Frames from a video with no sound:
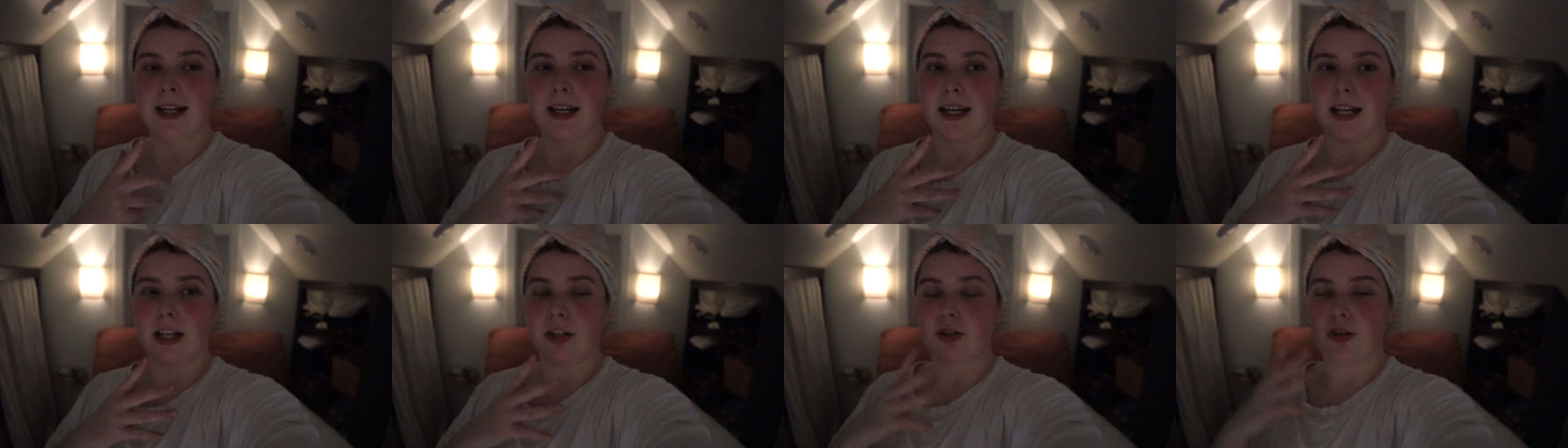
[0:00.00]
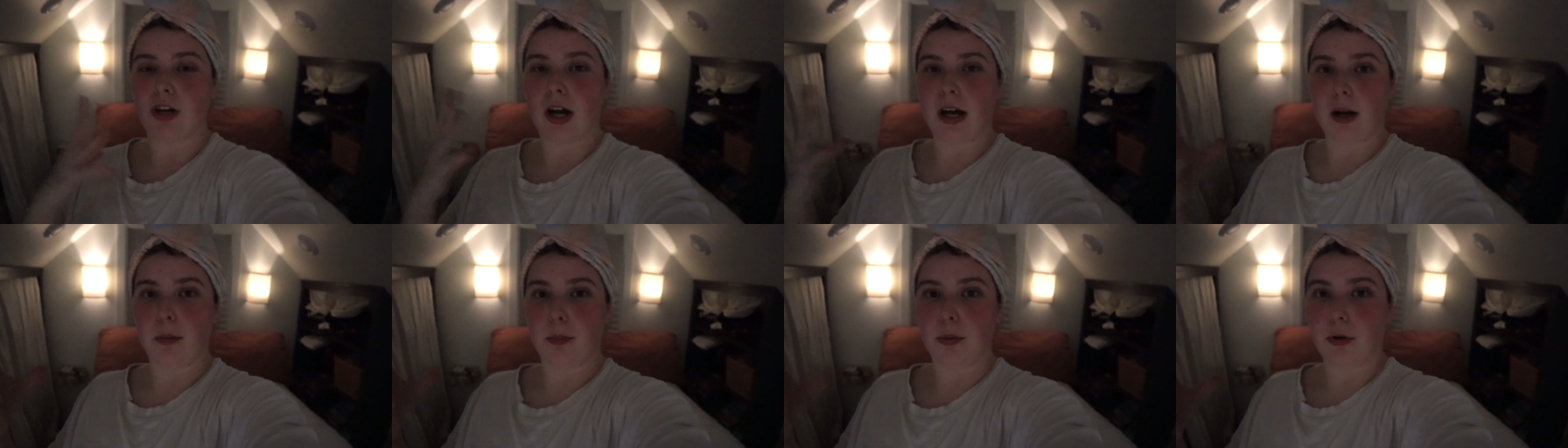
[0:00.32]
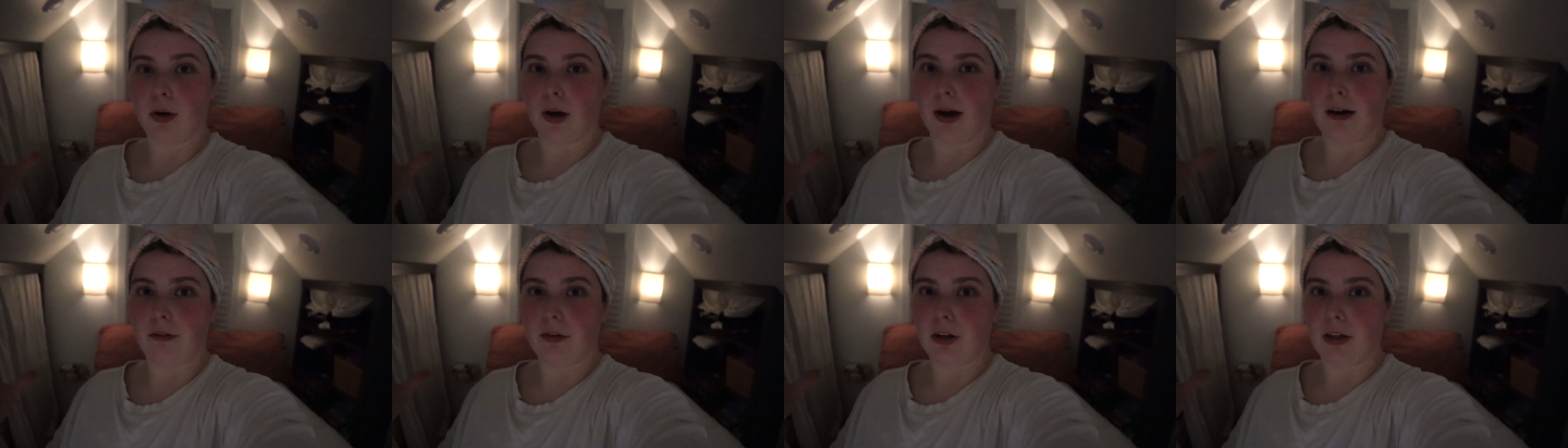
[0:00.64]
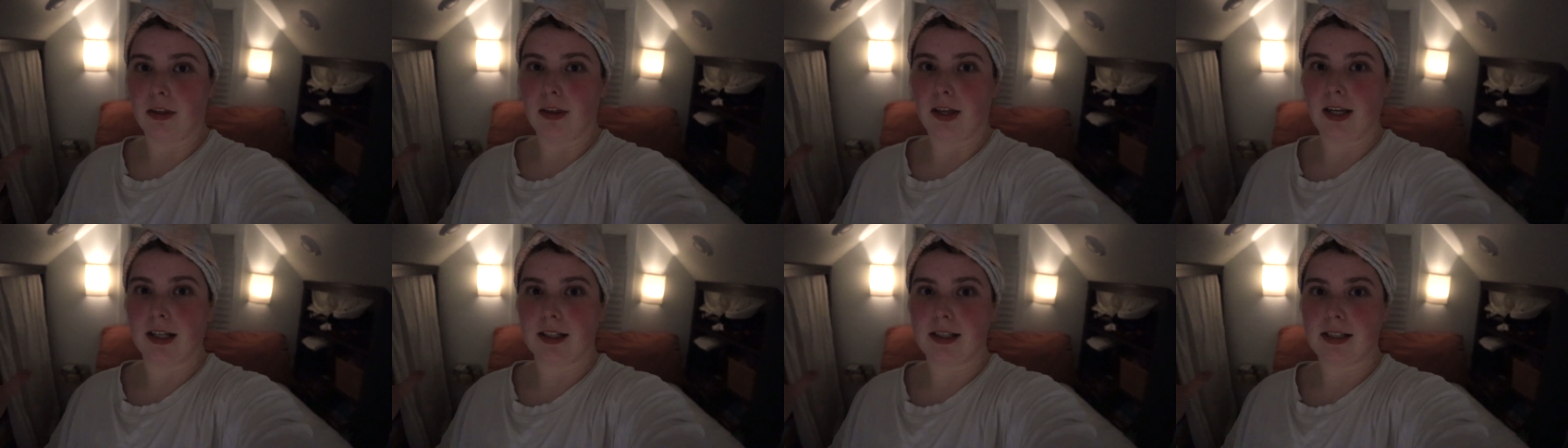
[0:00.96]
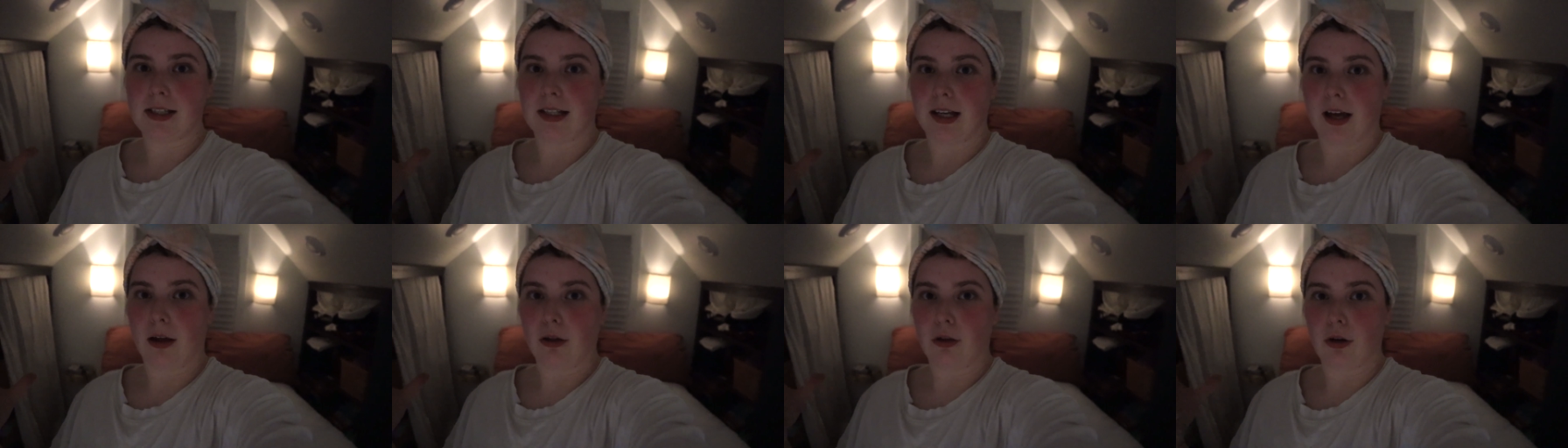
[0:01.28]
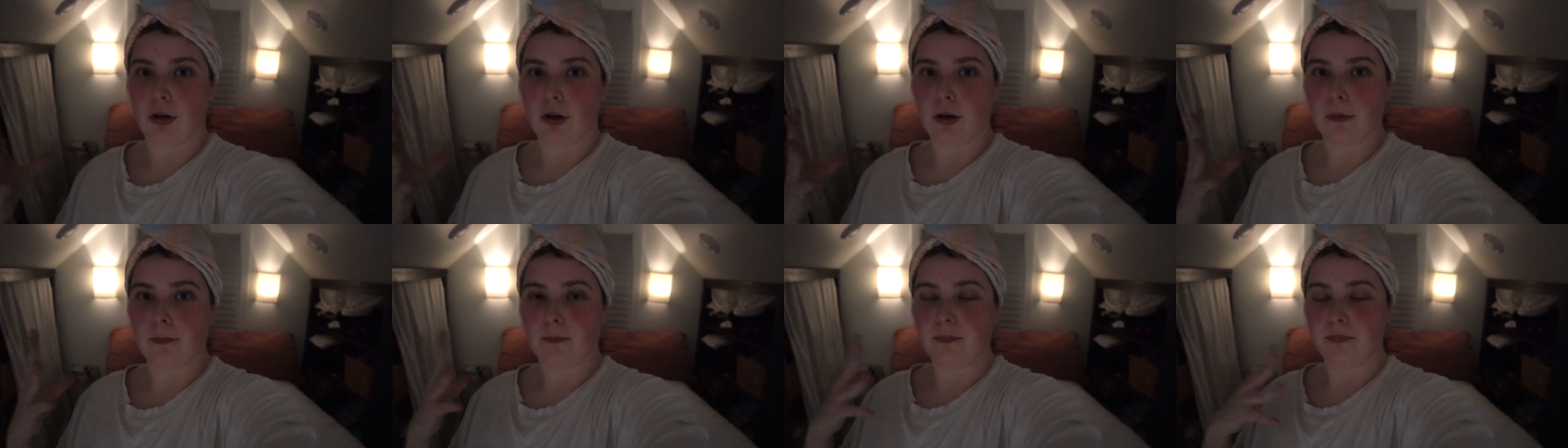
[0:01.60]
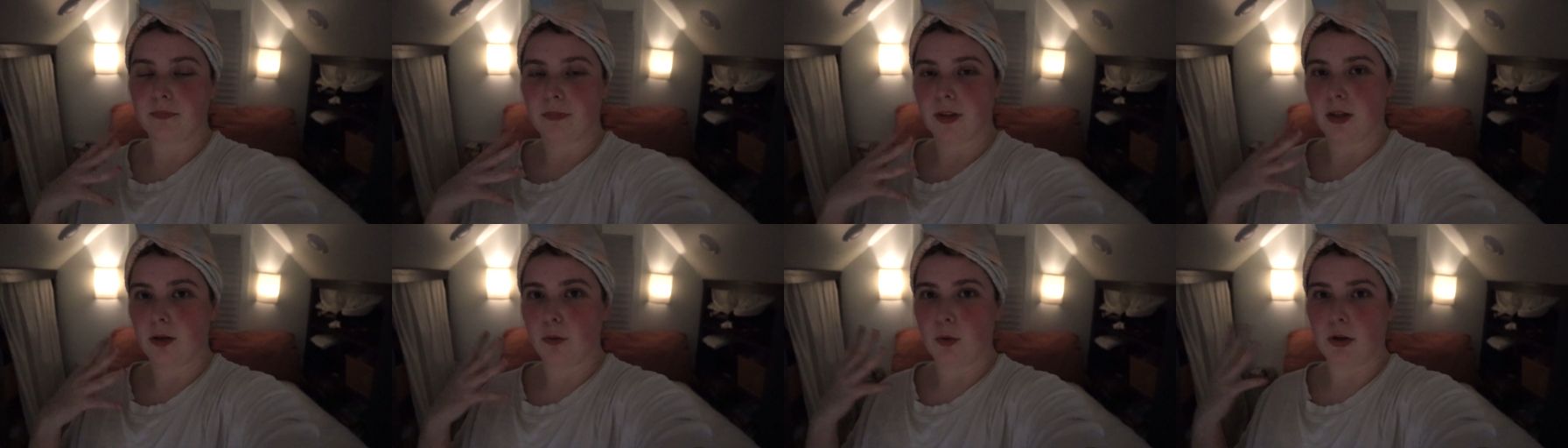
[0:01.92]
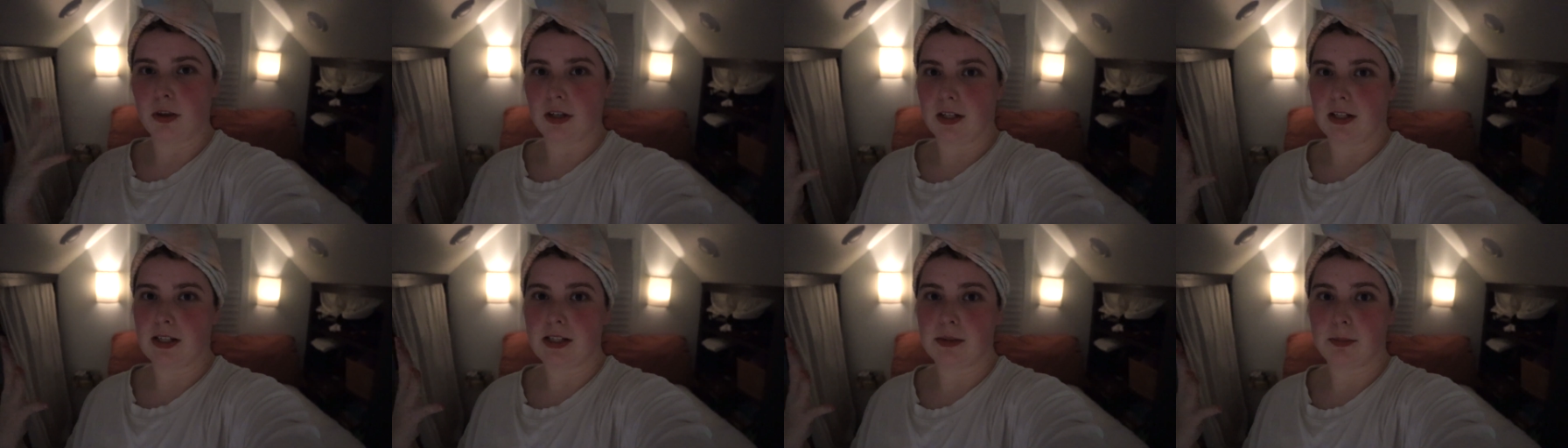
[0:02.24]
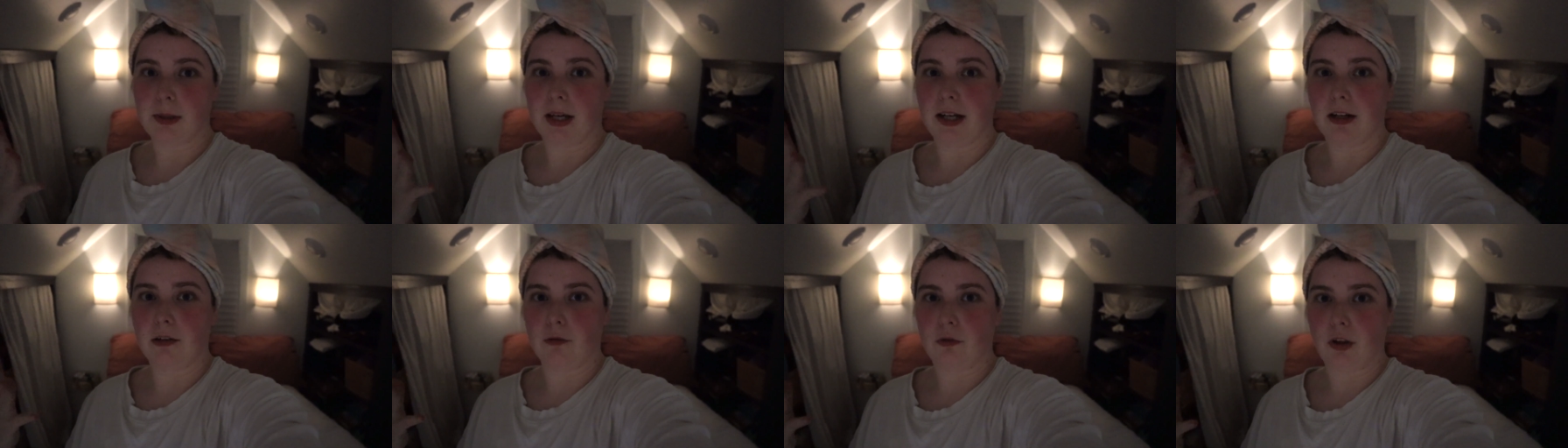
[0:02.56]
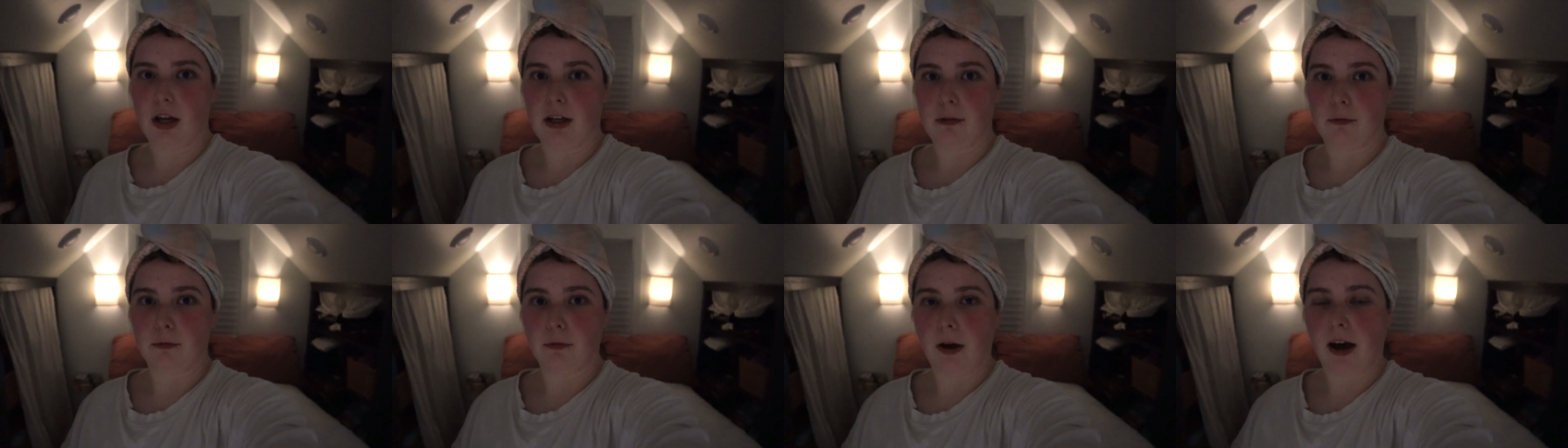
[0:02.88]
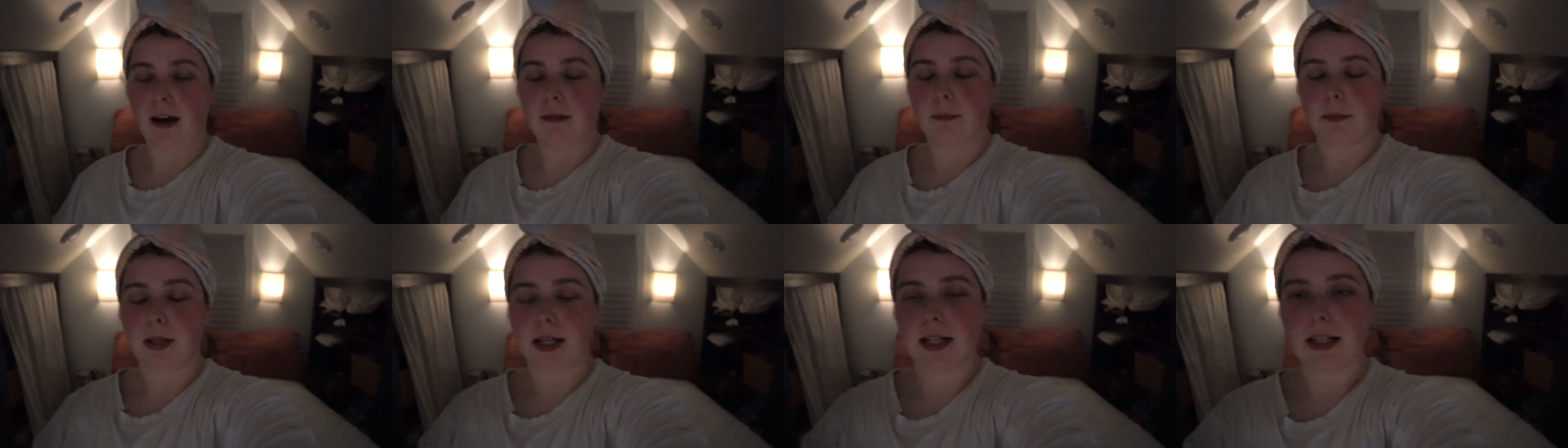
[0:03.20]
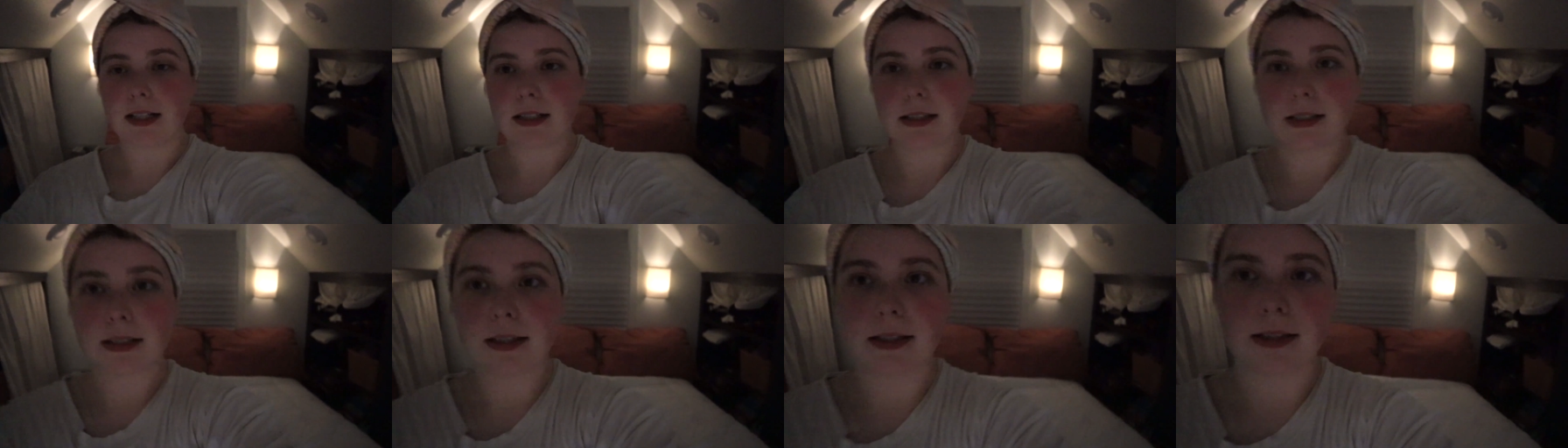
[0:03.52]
and try to put everything together within a span of like five minutes.